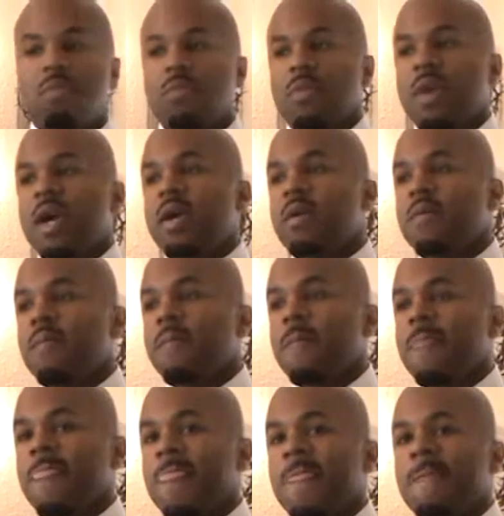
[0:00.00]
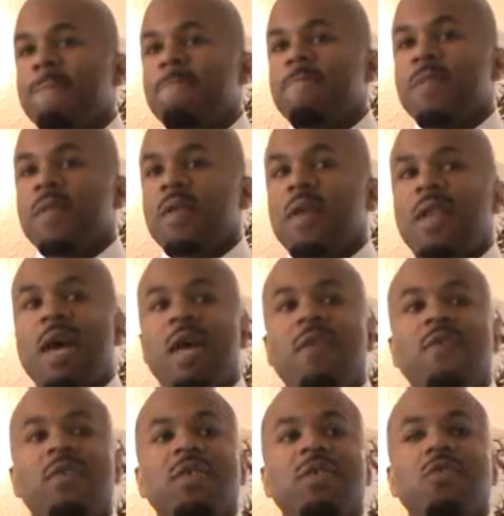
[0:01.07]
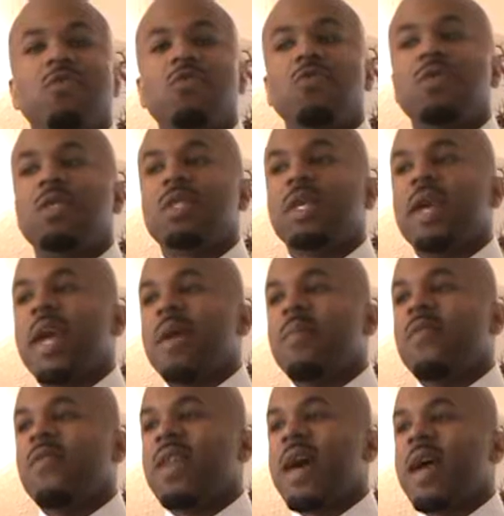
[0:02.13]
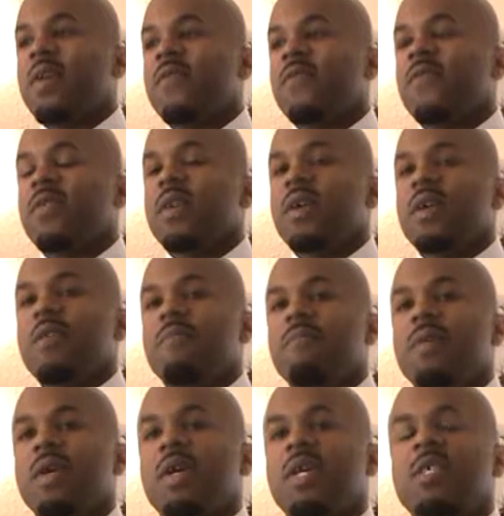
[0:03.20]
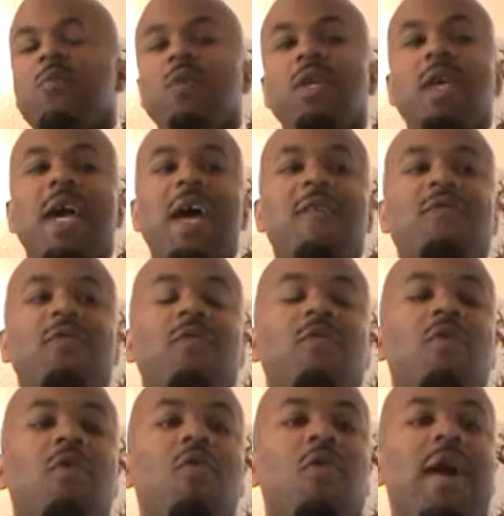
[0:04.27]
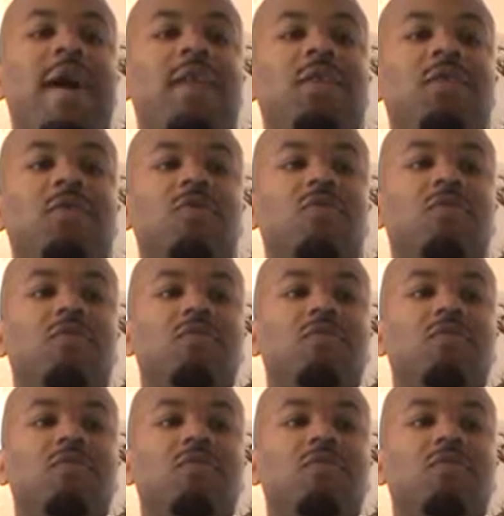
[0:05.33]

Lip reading: Okay? A lot of us lose the game of life because we have the wrong attitude.